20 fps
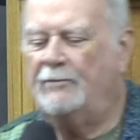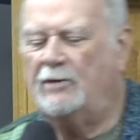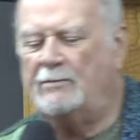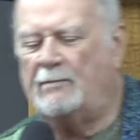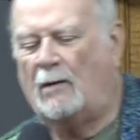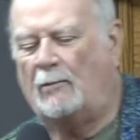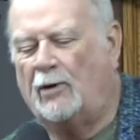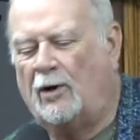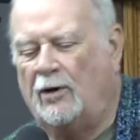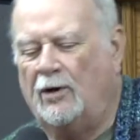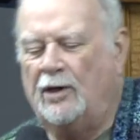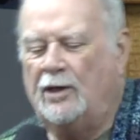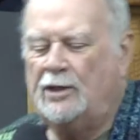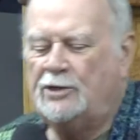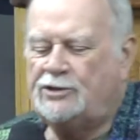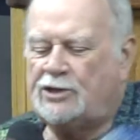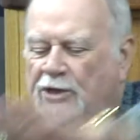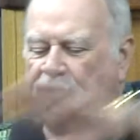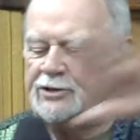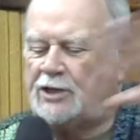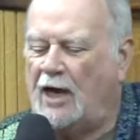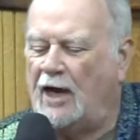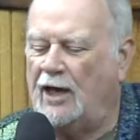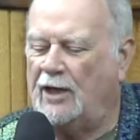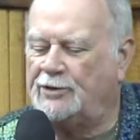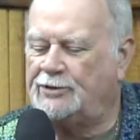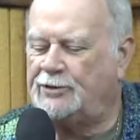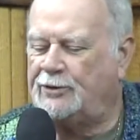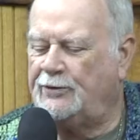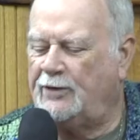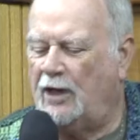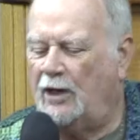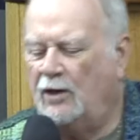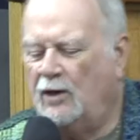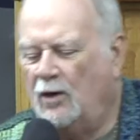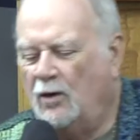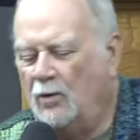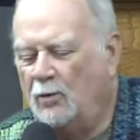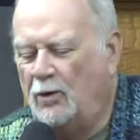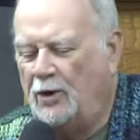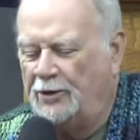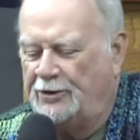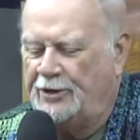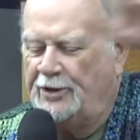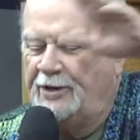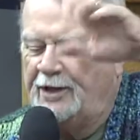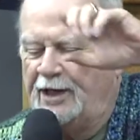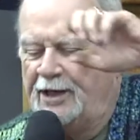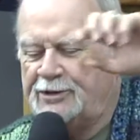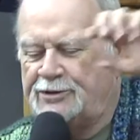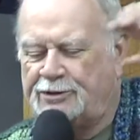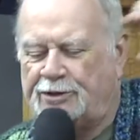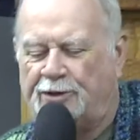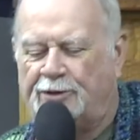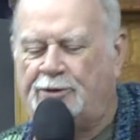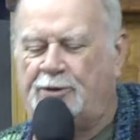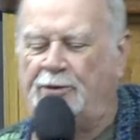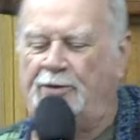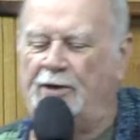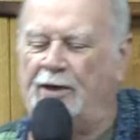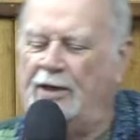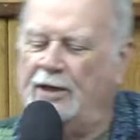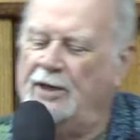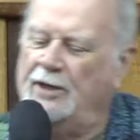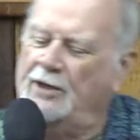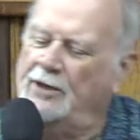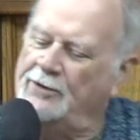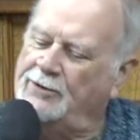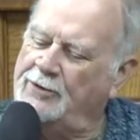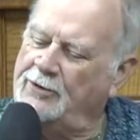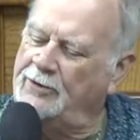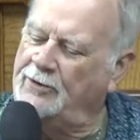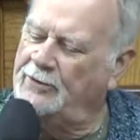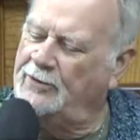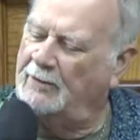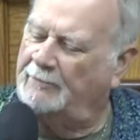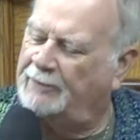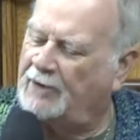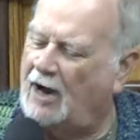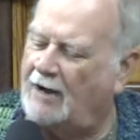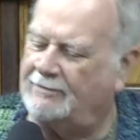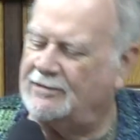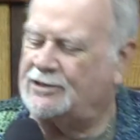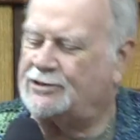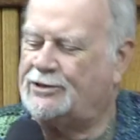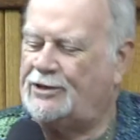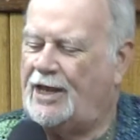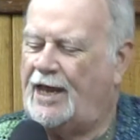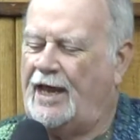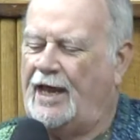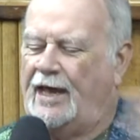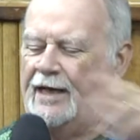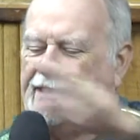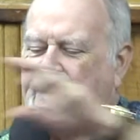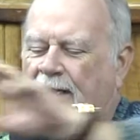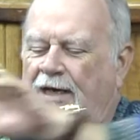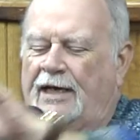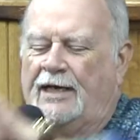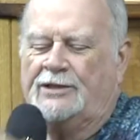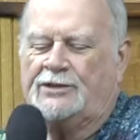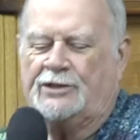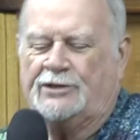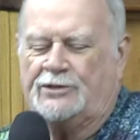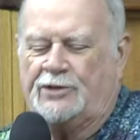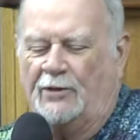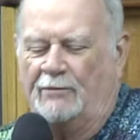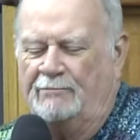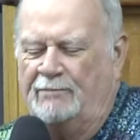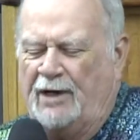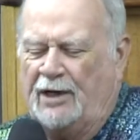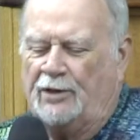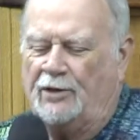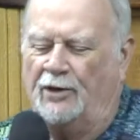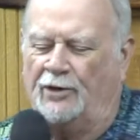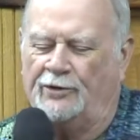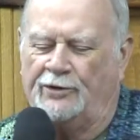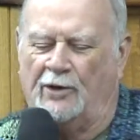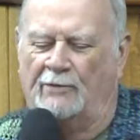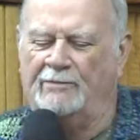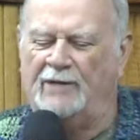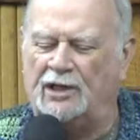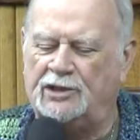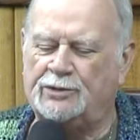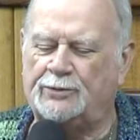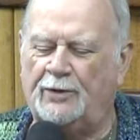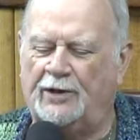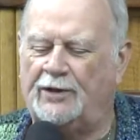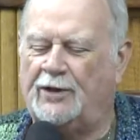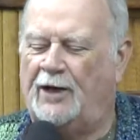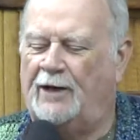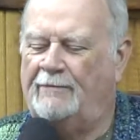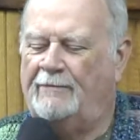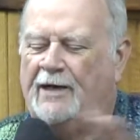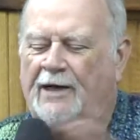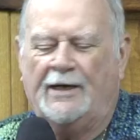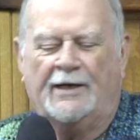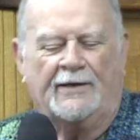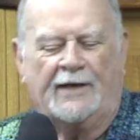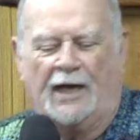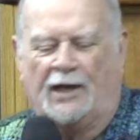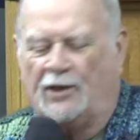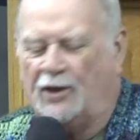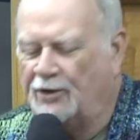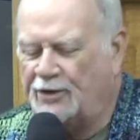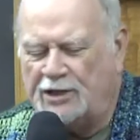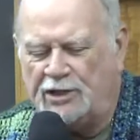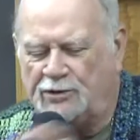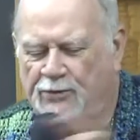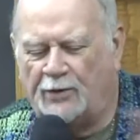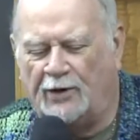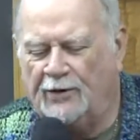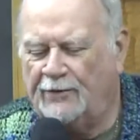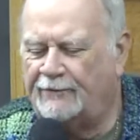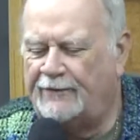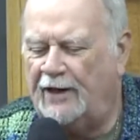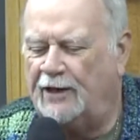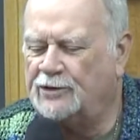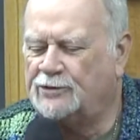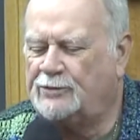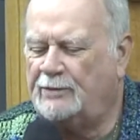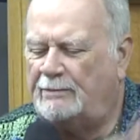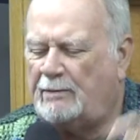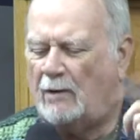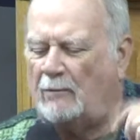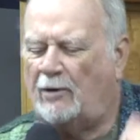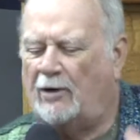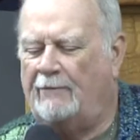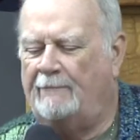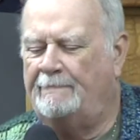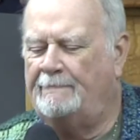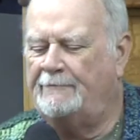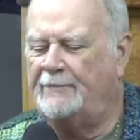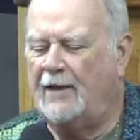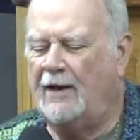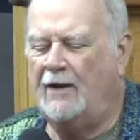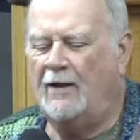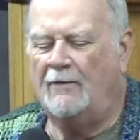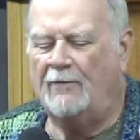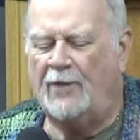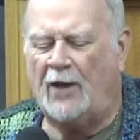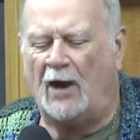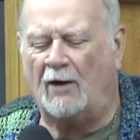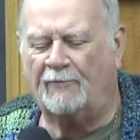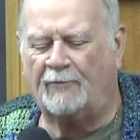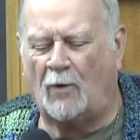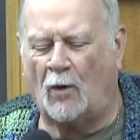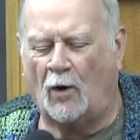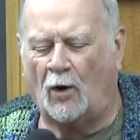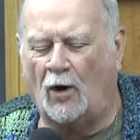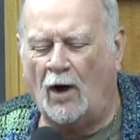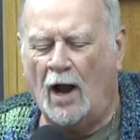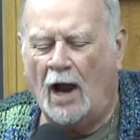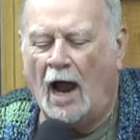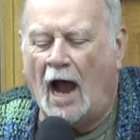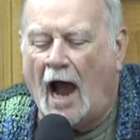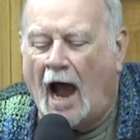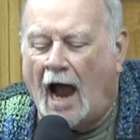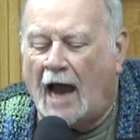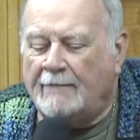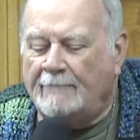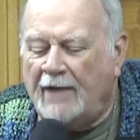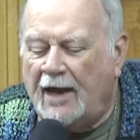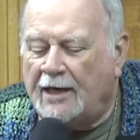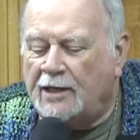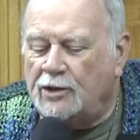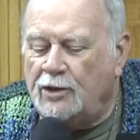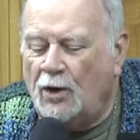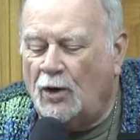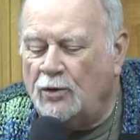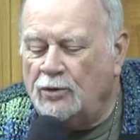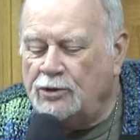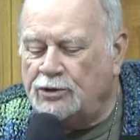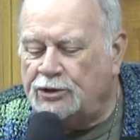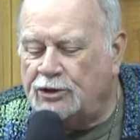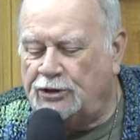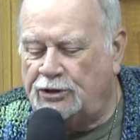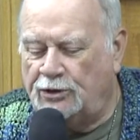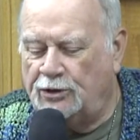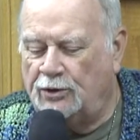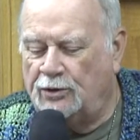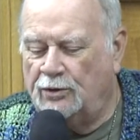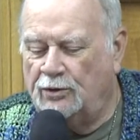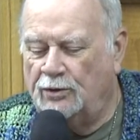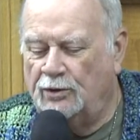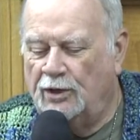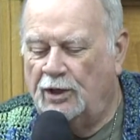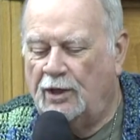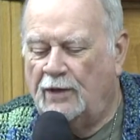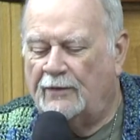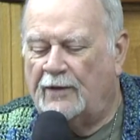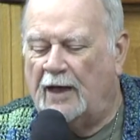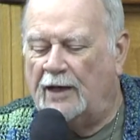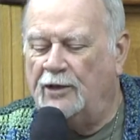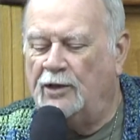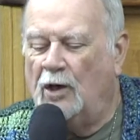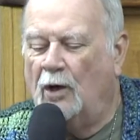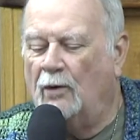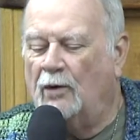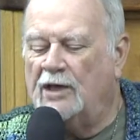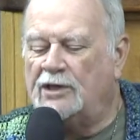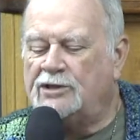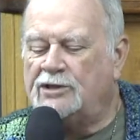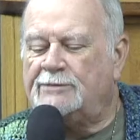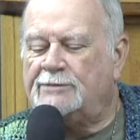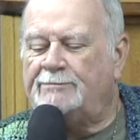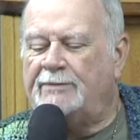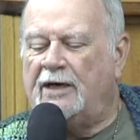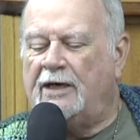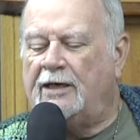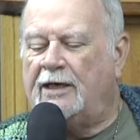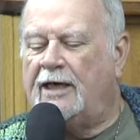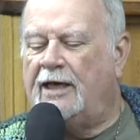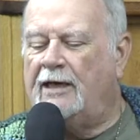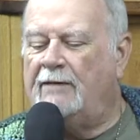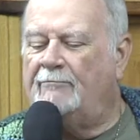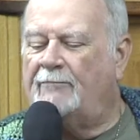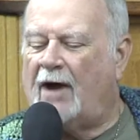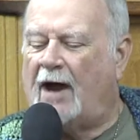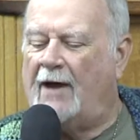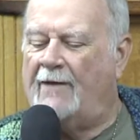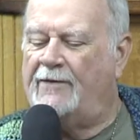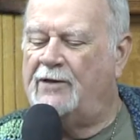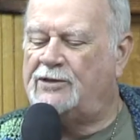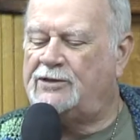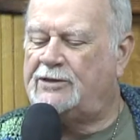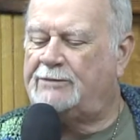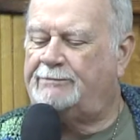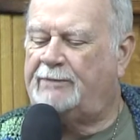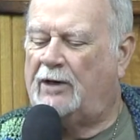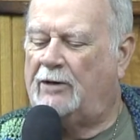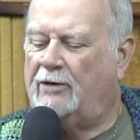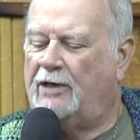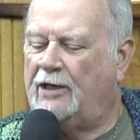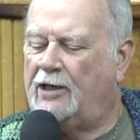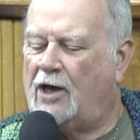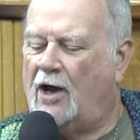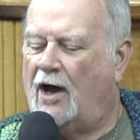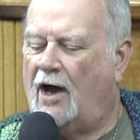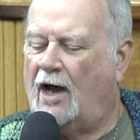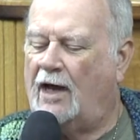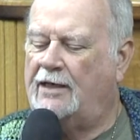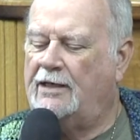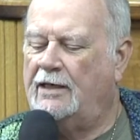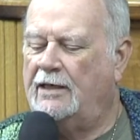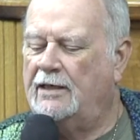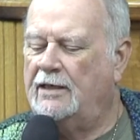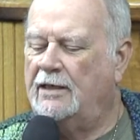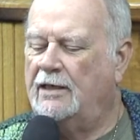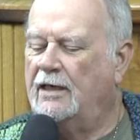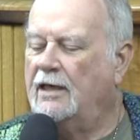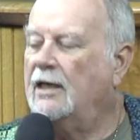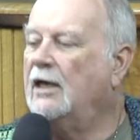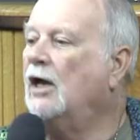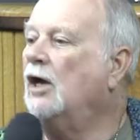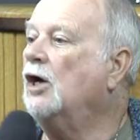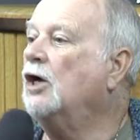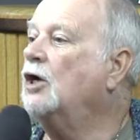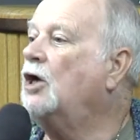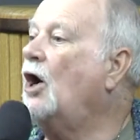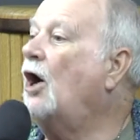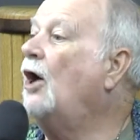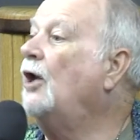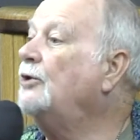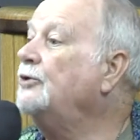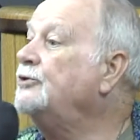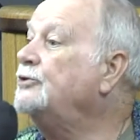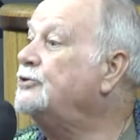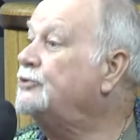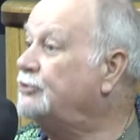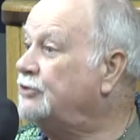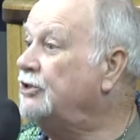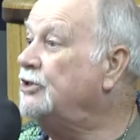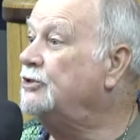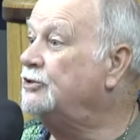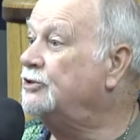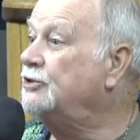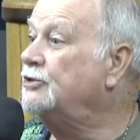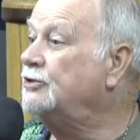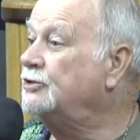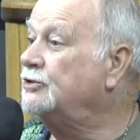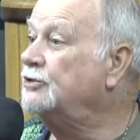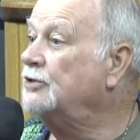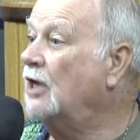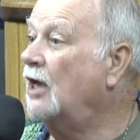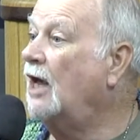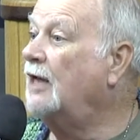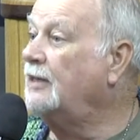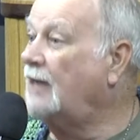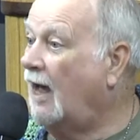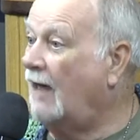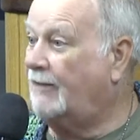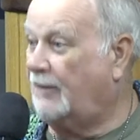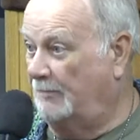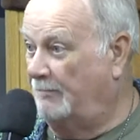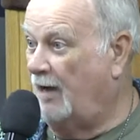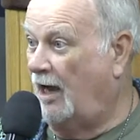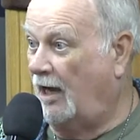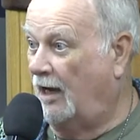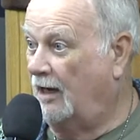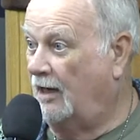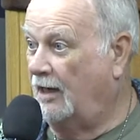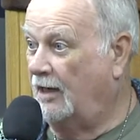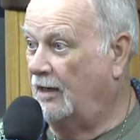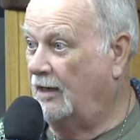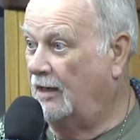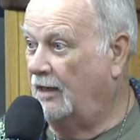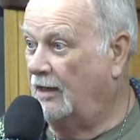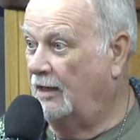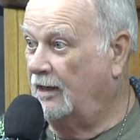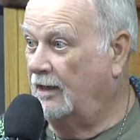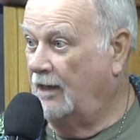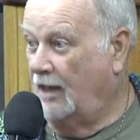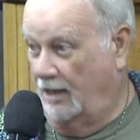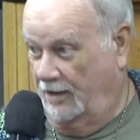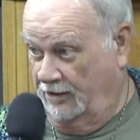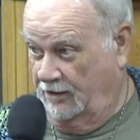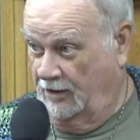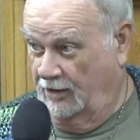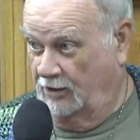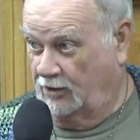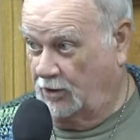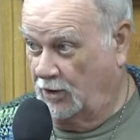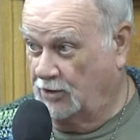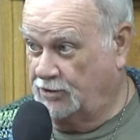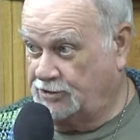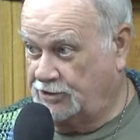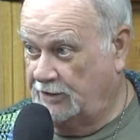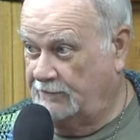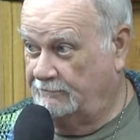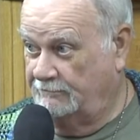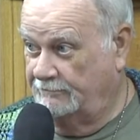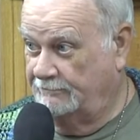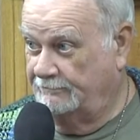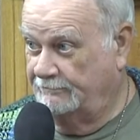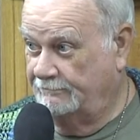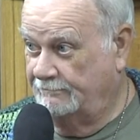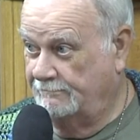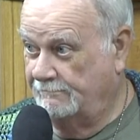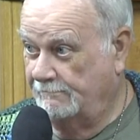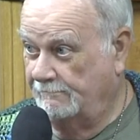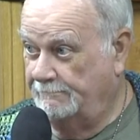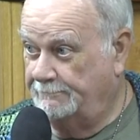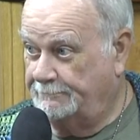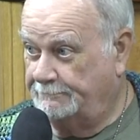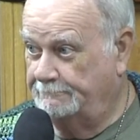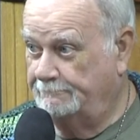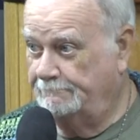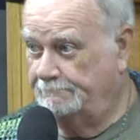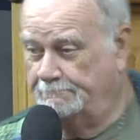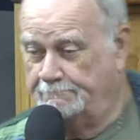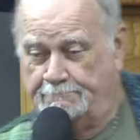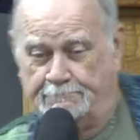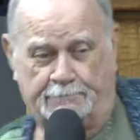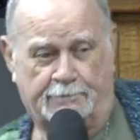However, you were, however, you were led. Remember Gentiles through the wilderness and through through the promised land. It says, Don't mingle, don't mix with them. They had all these weird things, remember? Therefore, I make known to you that no one speaking by the Spirit of God calls Jesus